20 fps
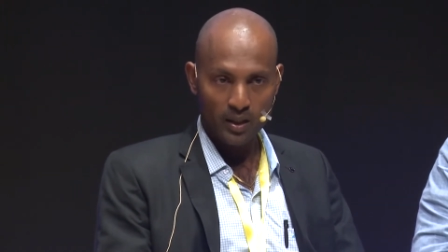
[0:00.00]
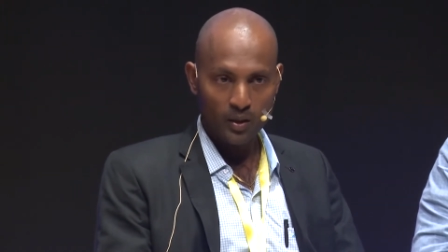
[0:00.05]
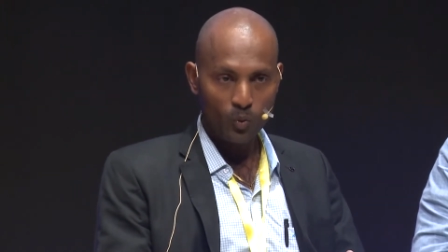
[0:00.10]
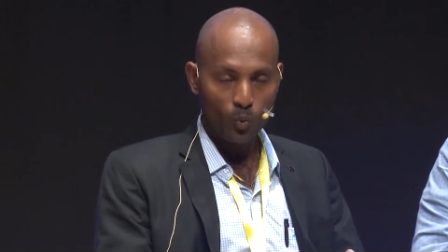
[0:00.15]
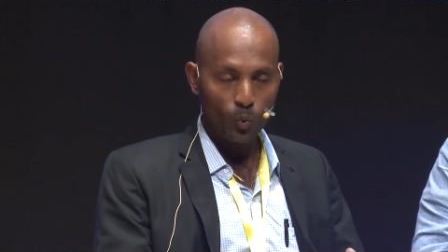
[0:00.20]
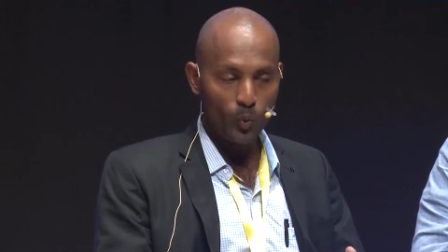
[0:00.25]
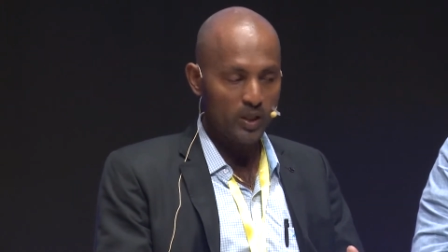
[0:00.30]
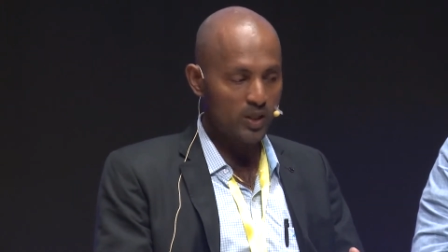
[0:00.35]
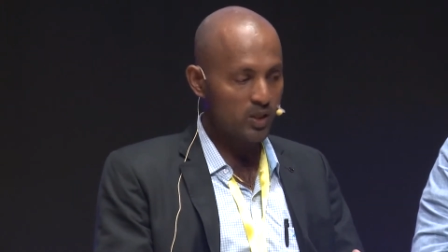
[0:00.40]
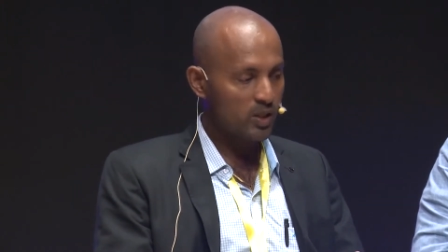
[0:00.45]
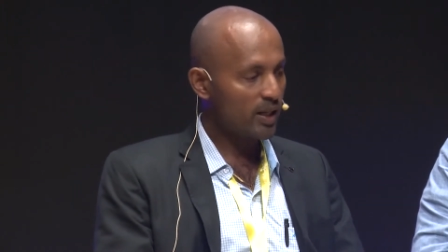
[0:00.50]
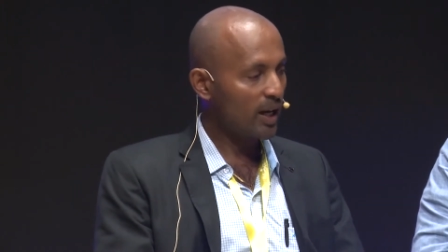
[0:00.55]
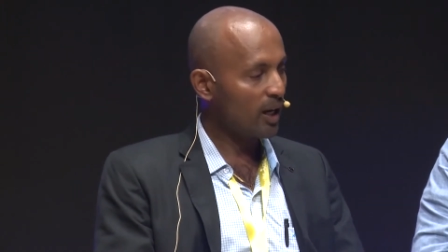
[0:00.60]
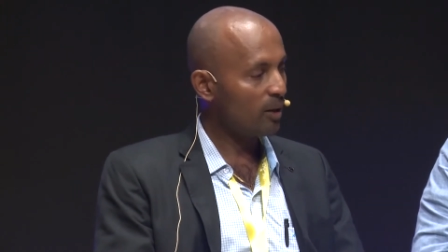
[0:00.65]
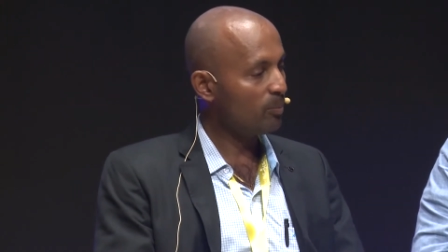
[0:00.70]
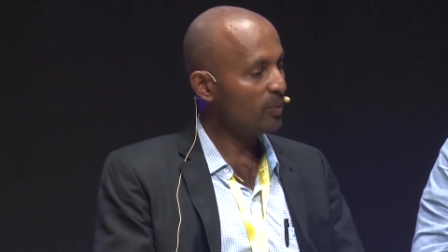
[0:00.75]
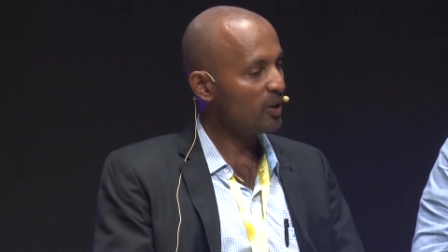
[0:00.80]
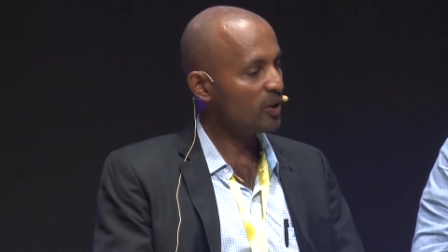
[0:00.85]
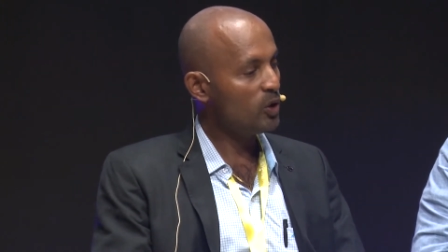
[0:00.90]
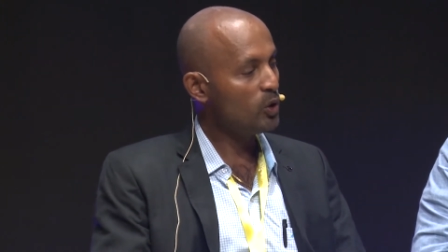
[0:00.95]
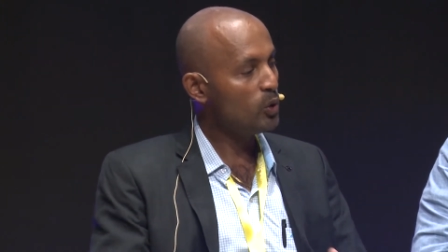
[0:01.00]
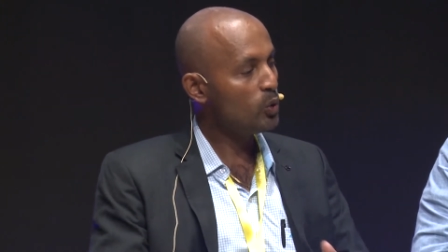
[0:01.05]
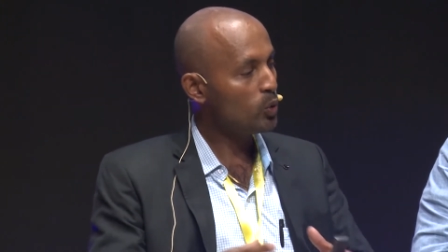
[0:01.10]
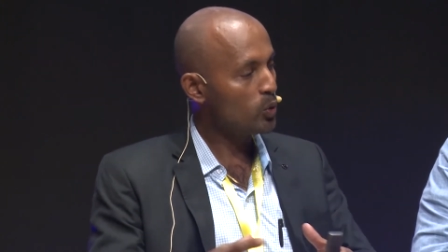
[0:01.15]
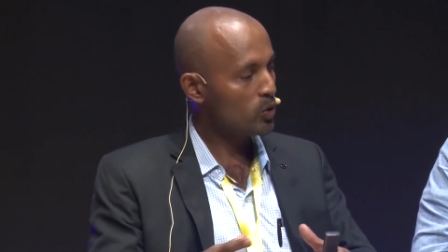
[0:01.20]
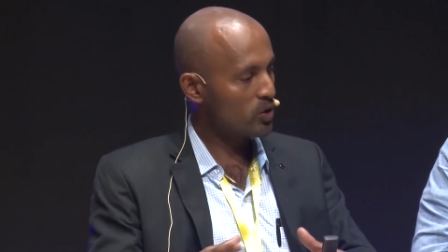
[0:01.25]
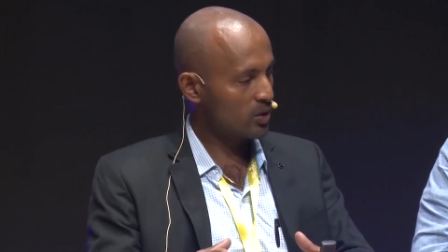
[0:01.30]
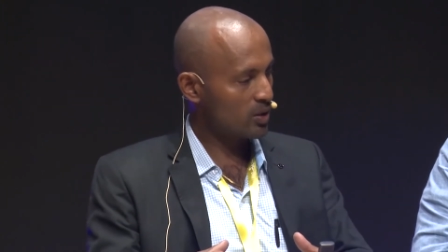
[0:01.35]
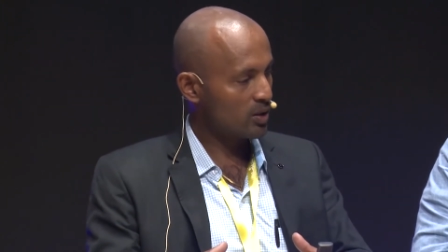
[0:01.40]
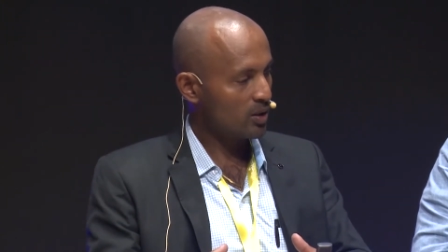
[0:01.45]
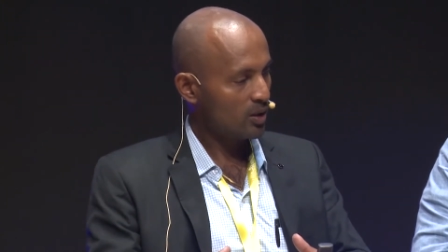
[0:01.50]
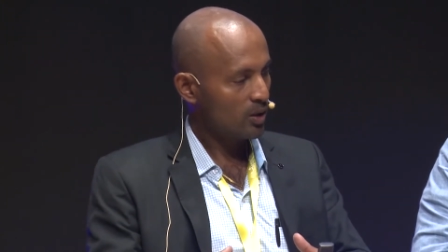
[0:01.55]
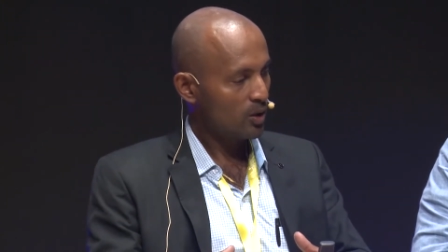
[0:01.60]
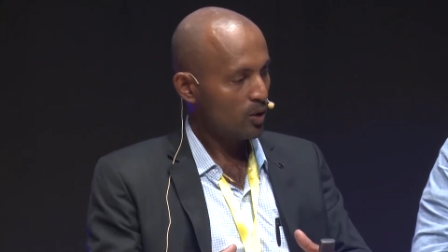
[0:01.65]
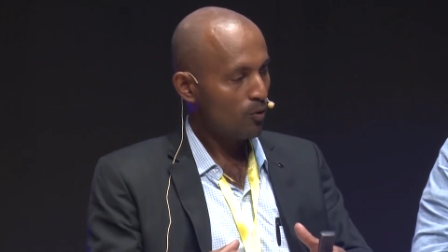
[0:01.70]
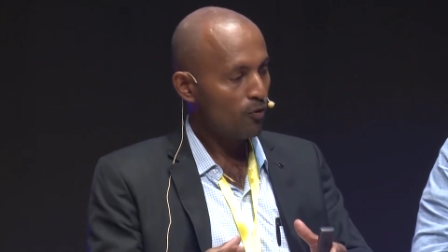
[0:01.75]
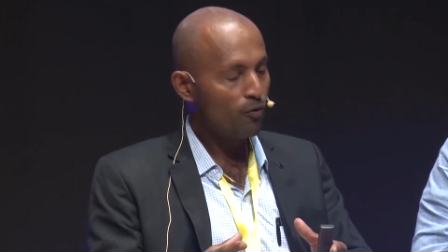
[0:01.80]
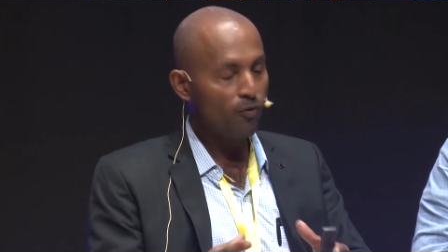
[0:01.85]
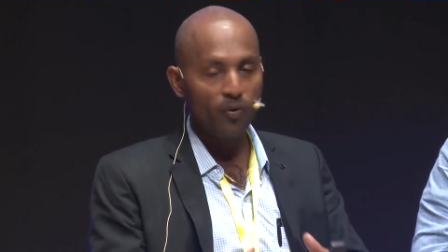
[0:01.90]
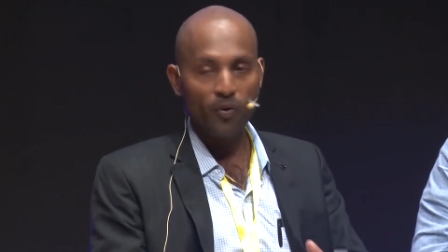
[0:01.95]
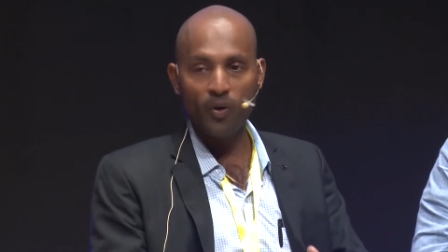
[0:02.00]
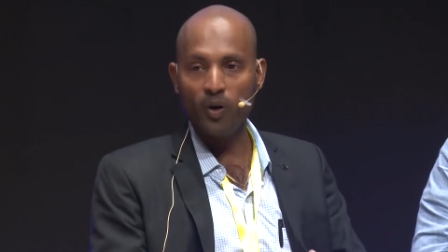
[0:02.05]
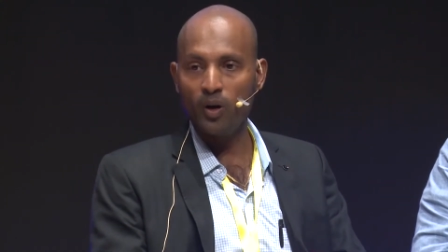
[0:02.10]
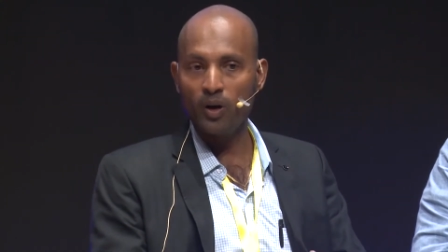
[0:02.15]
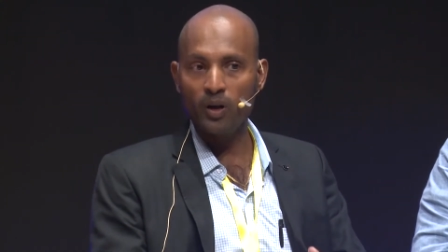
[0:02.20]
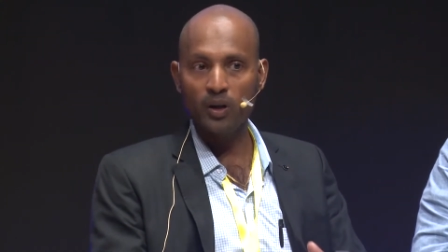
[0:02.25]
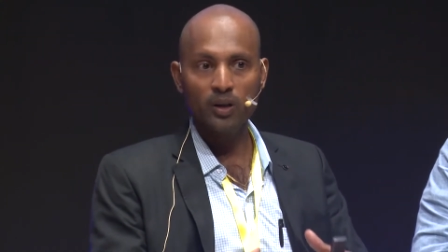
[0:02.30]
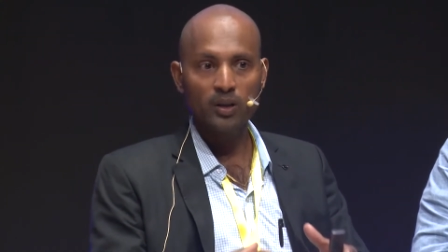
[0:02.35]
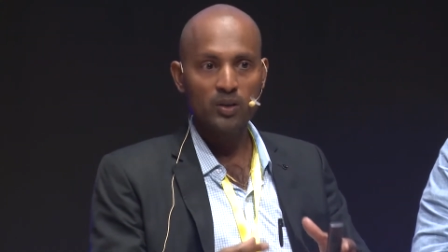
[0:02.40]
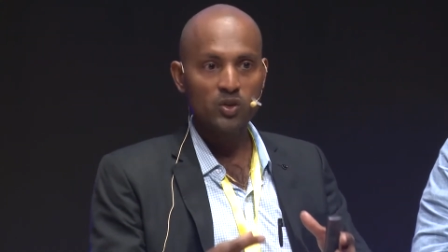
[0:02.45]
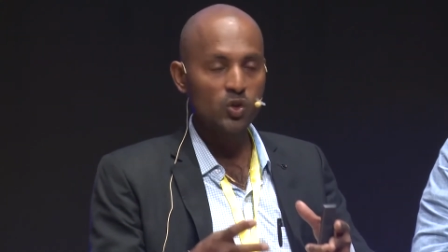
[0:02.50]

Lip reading: which can be used for